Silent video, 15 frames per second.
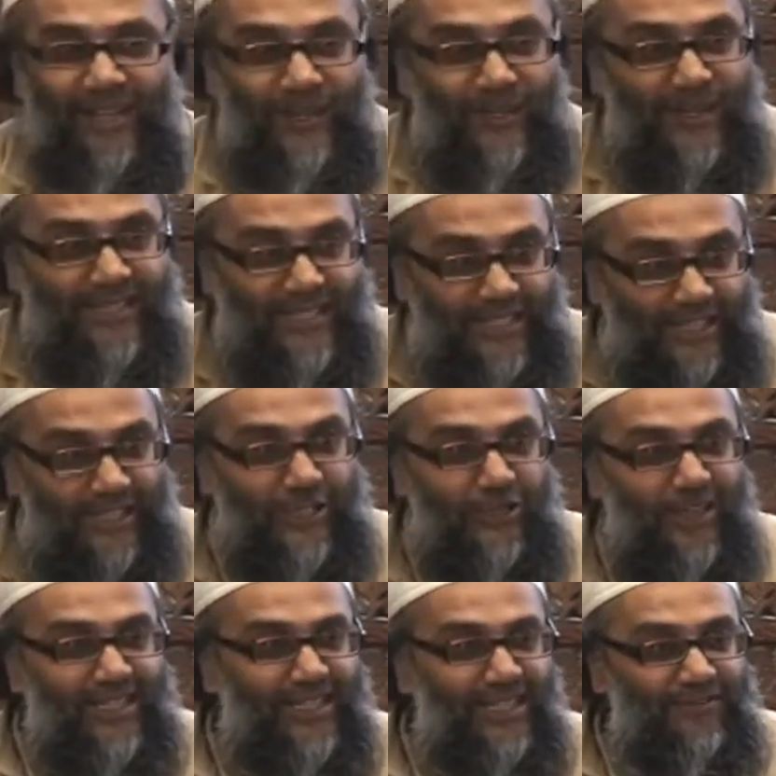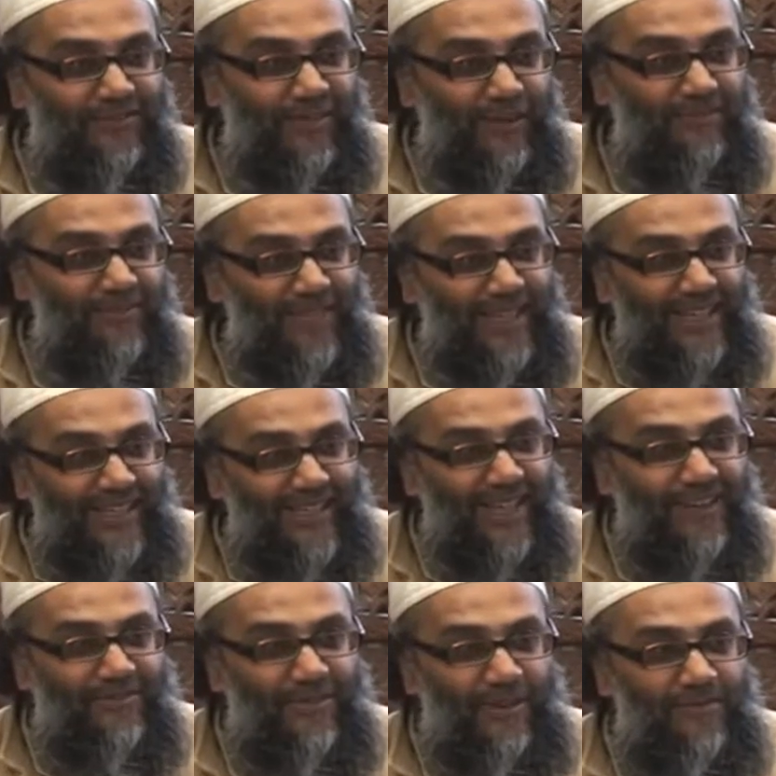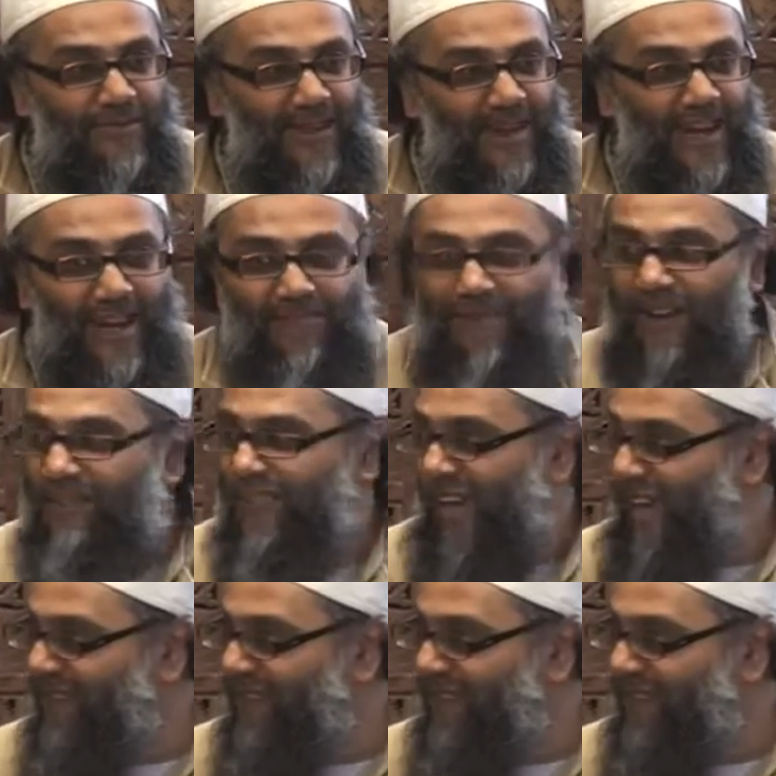who is instructed from above the